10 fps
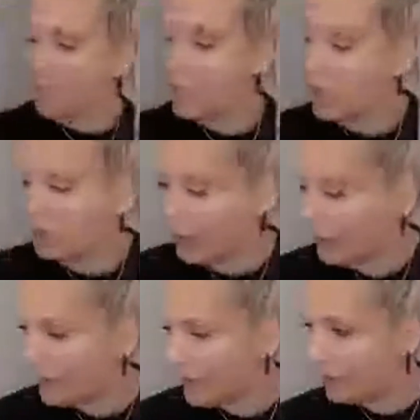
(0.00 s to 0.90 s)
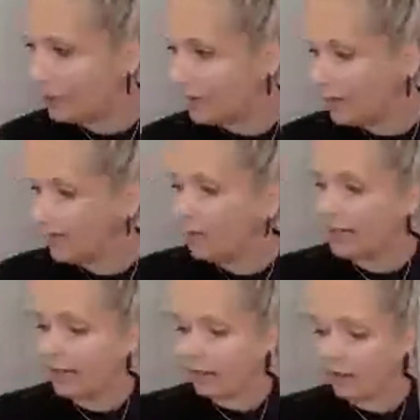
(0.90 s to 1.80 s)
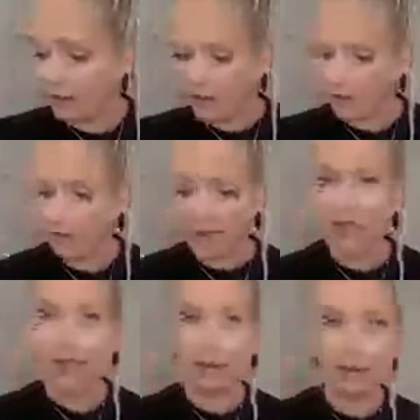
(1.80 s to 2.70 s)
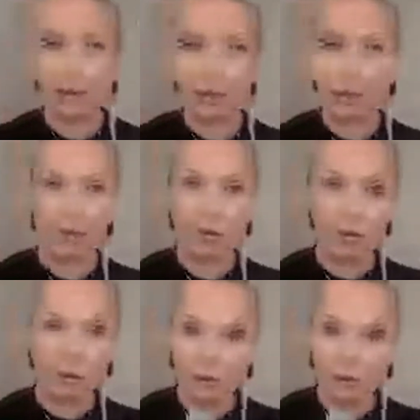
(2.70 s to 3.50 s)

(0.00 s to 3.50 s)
You will be needing either glue or